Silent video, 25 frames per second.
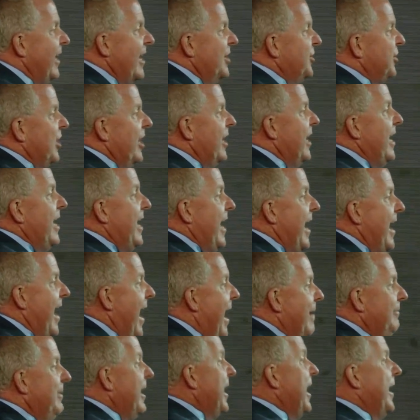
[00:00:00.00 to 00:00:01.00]
Listen,
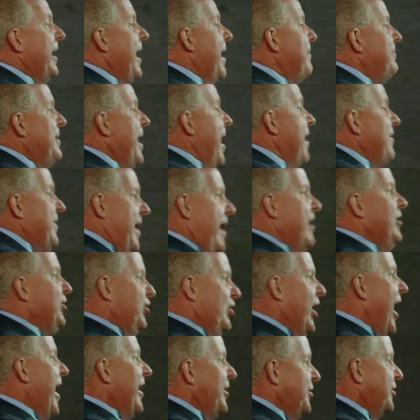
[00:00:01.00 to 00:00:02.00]
I'm going to come down there and
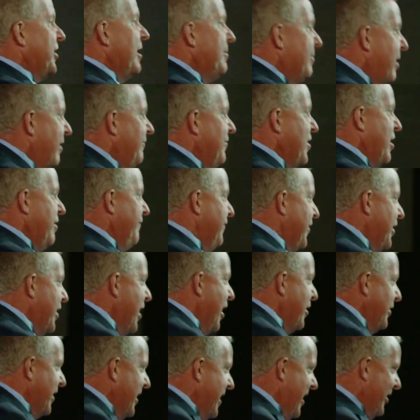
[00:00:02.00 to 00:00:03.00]
shake some of you if you
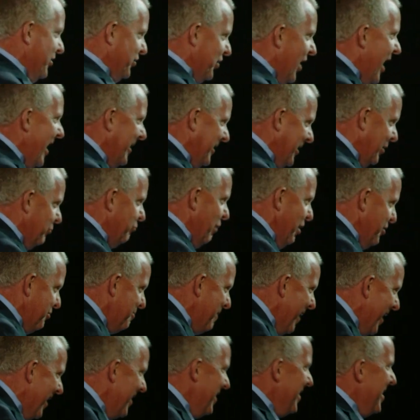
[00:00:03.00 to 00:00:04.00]
don't get excited with
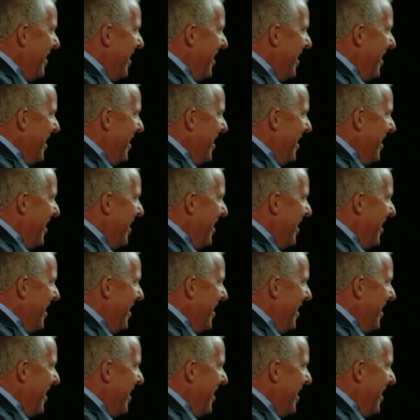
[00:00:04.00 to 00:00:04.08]
me.